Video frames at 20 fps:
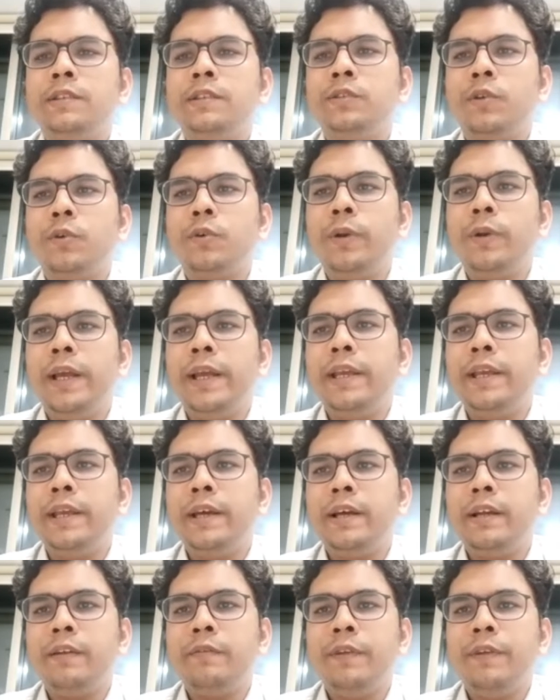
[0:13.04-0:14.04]
So today
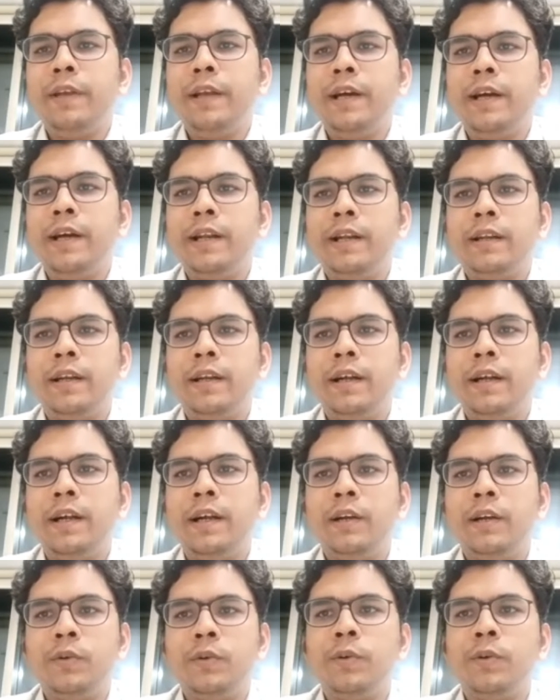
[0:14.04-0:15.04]
here we are
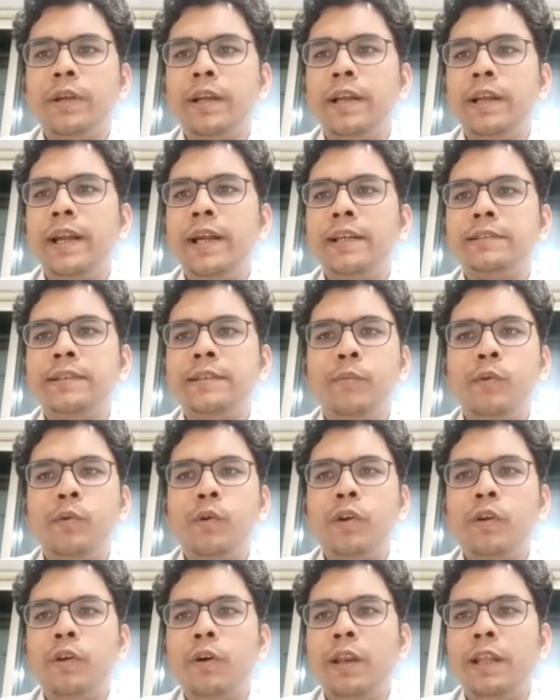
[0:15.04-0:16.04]
to get some
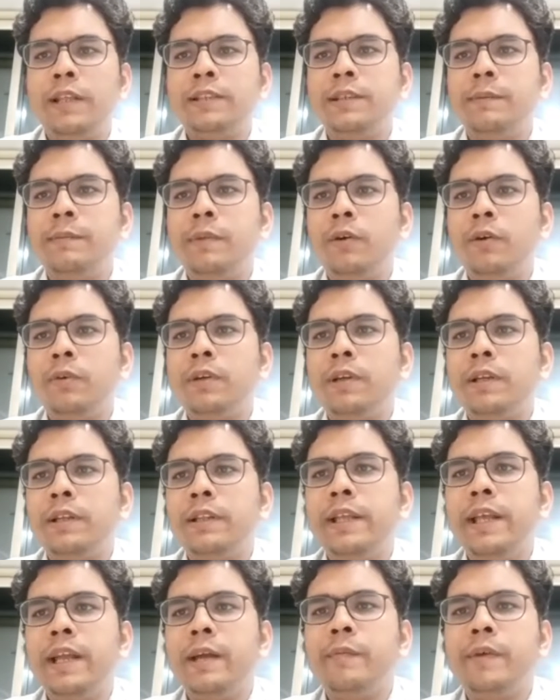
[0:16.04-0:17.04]
more knowledge about
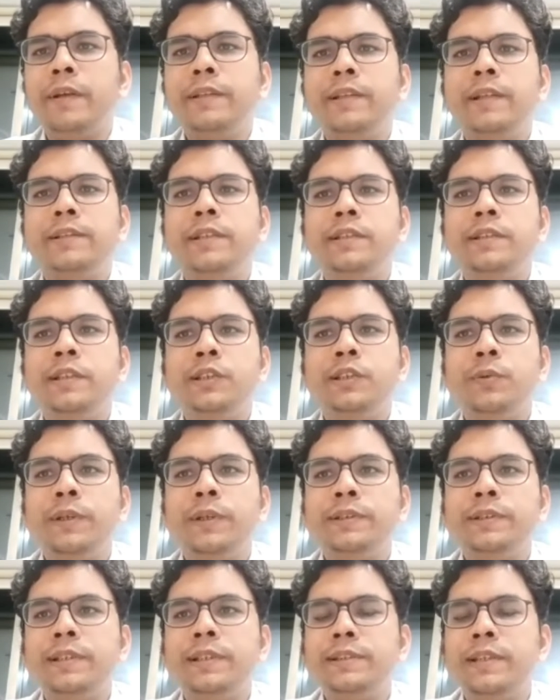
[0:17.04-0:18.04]
the emergency
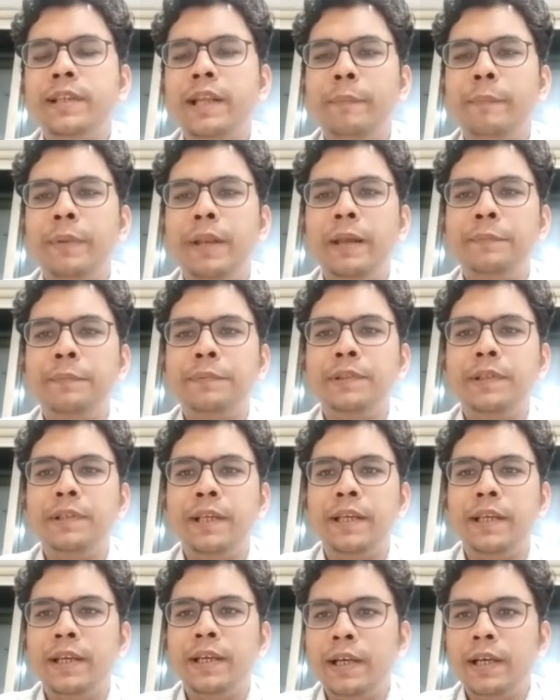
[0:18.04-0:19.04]
situations in
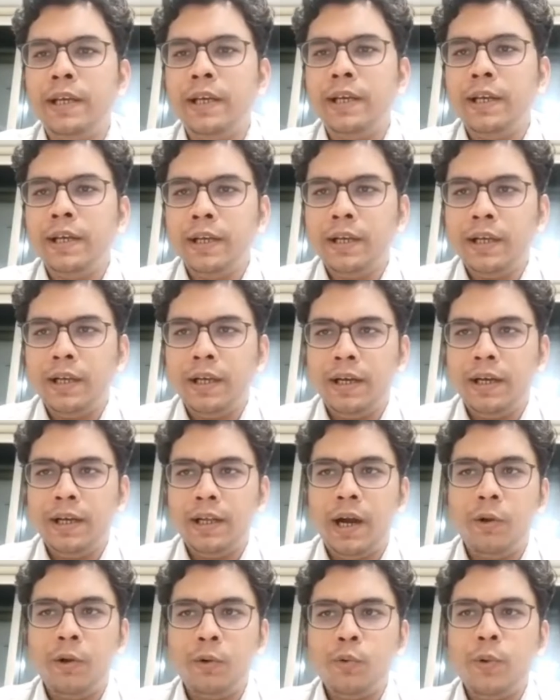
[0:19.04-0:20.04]
epilepsy,
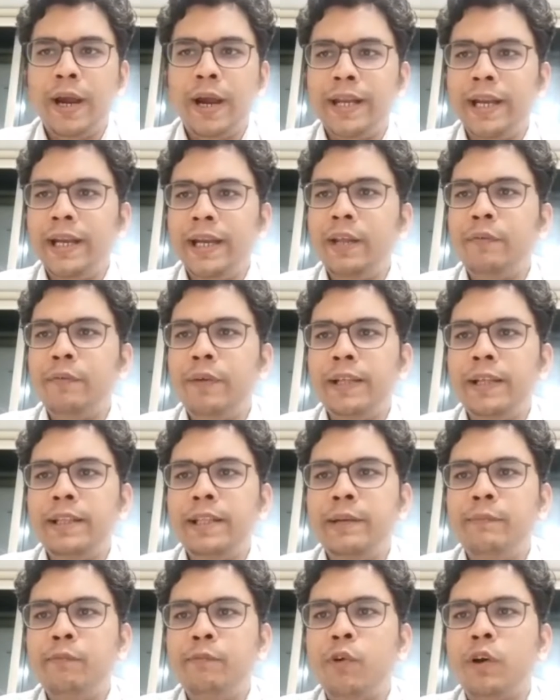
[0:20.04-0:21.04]
how to identify
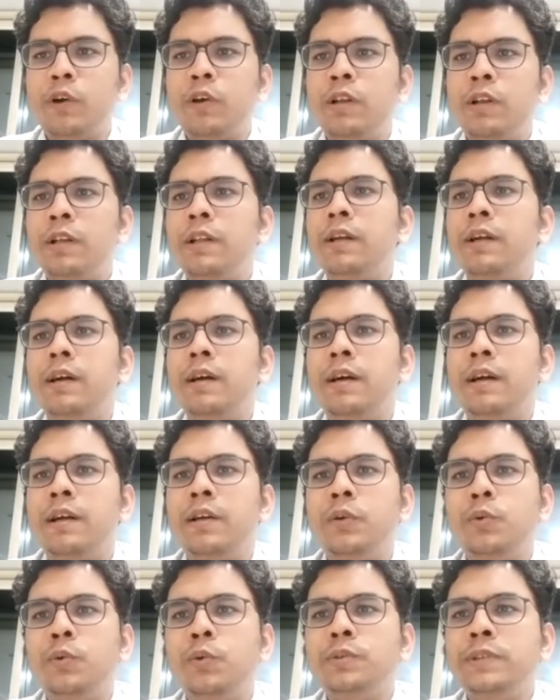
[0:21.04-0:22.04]
them, what all
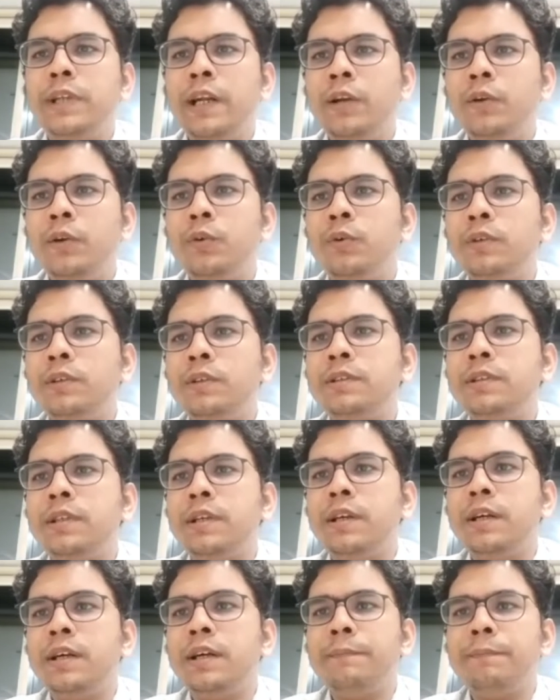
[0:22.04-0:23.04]
do's and don'ts
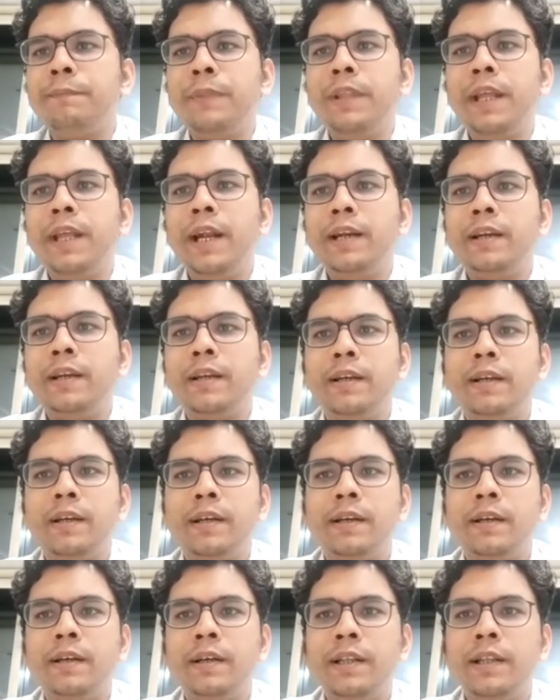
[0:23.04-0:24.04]

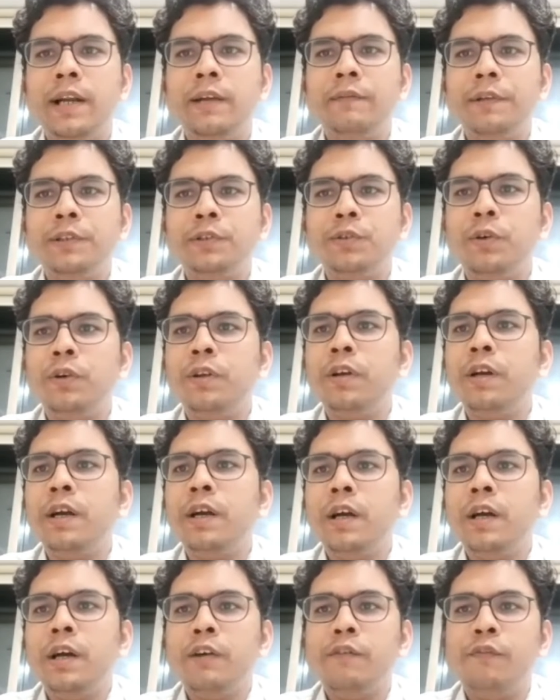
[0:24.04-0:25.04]
that we should
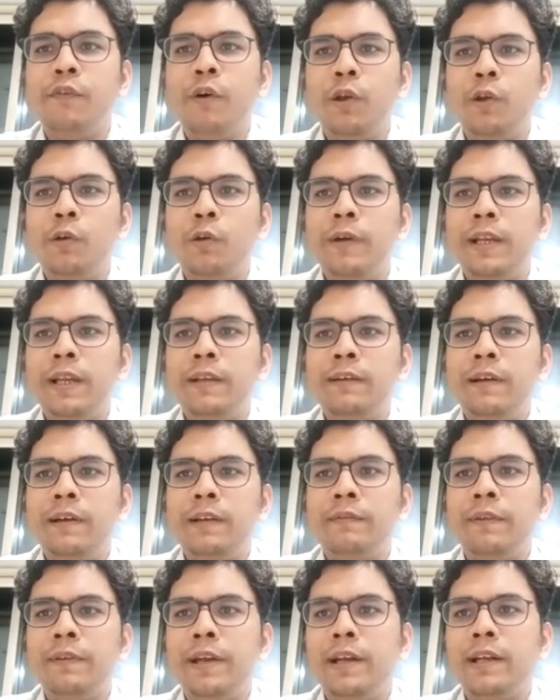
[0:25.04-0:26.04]
follow whenever
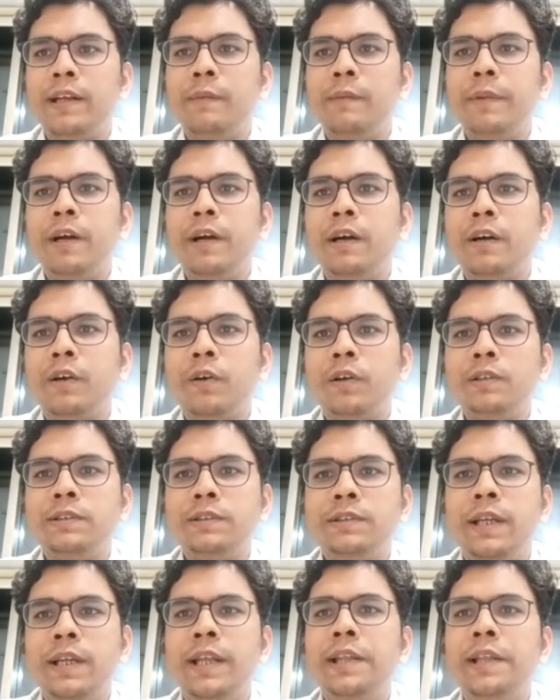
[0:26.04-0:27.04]
we are coming across
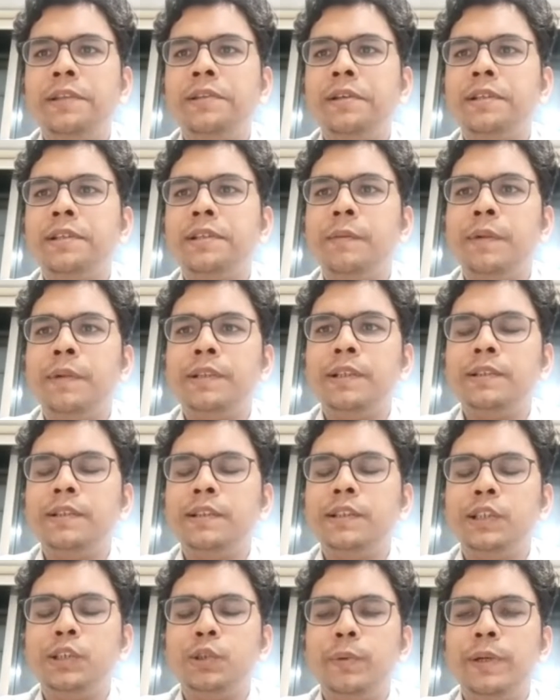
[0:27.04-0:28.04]
any such emergency
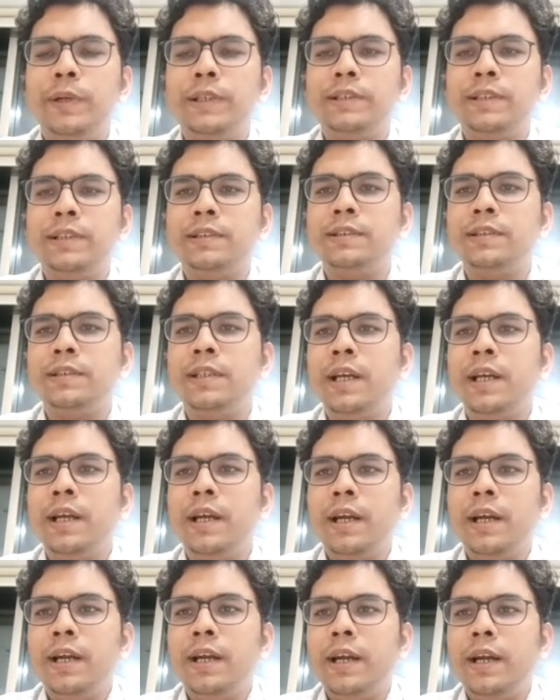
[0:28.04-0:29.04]
situations,
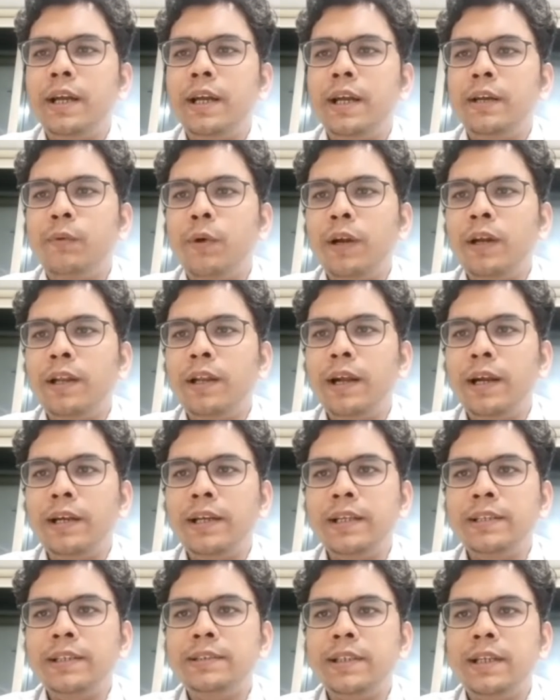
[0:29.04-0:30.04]
and what
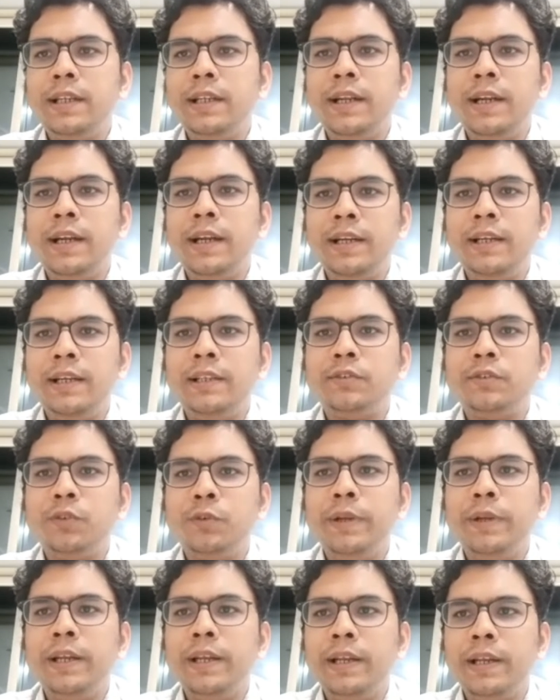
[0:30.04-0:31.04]
attention that needs to
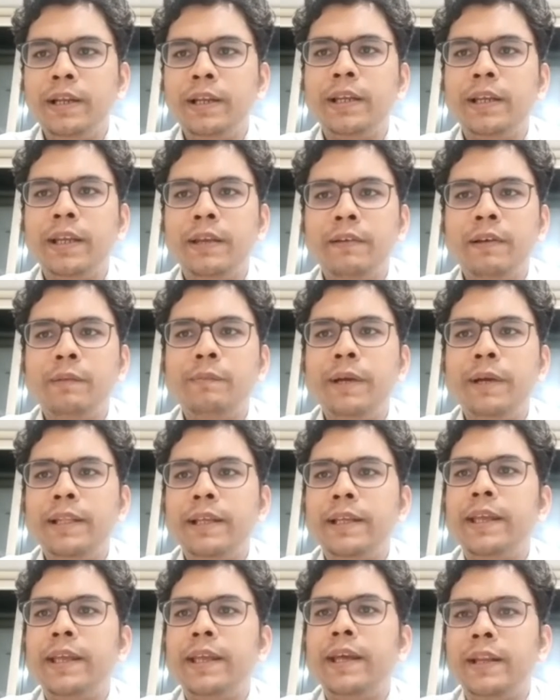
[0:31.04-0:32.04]
be given by the
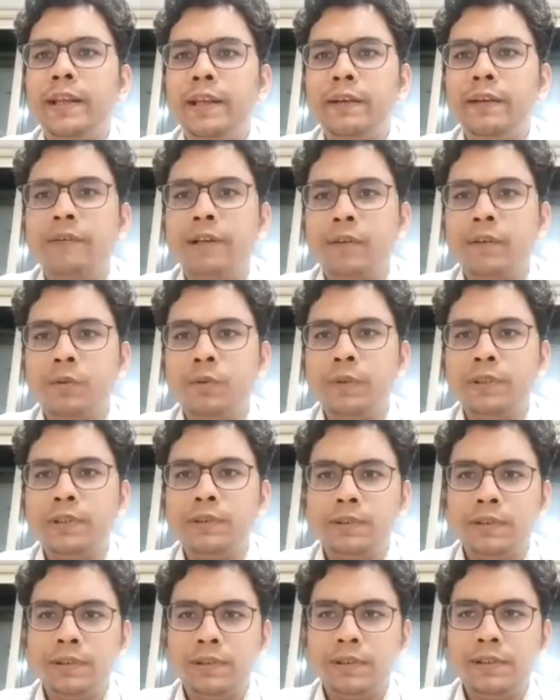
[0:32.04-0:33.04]
caregiver who
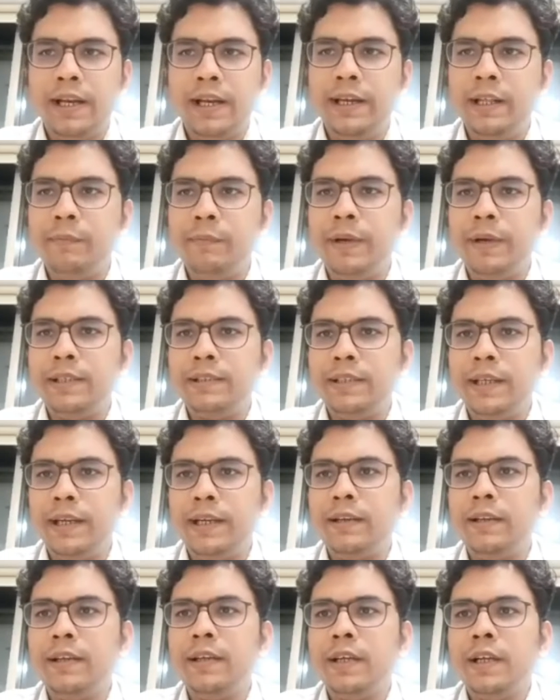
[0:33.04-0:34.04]
is standing by
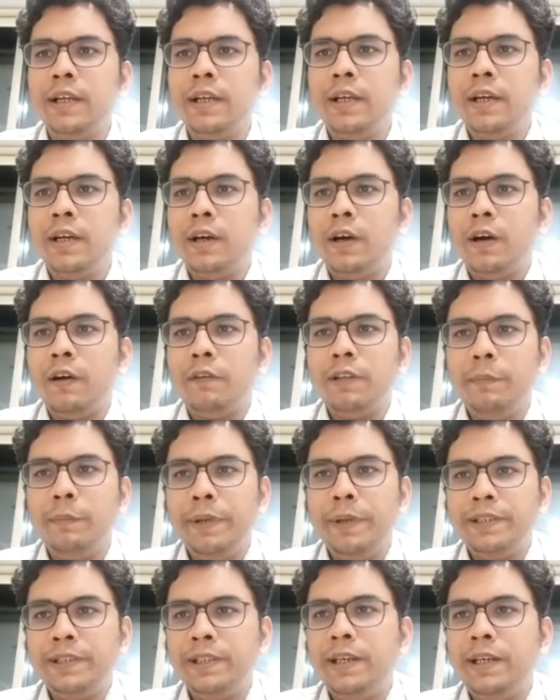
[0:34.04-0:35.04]
side of the
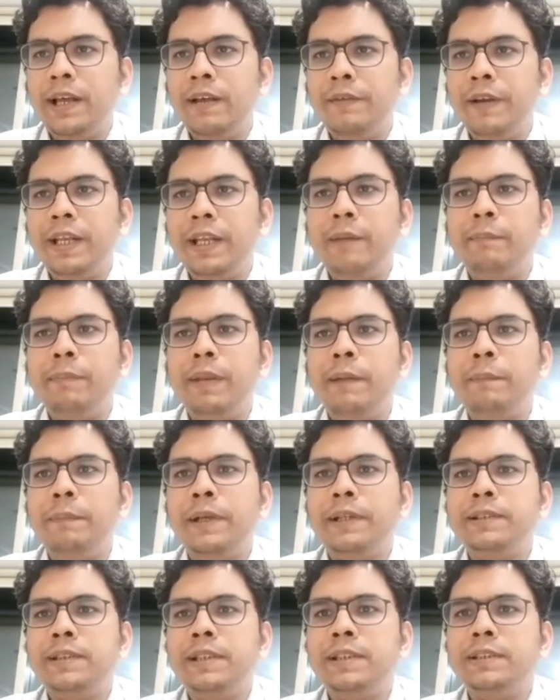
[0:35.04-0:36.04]
patient having an
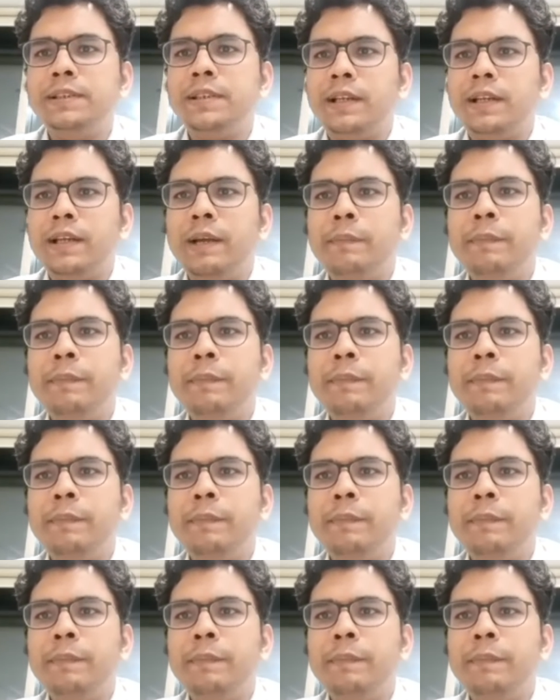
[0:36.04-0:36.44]
epileptic seizure.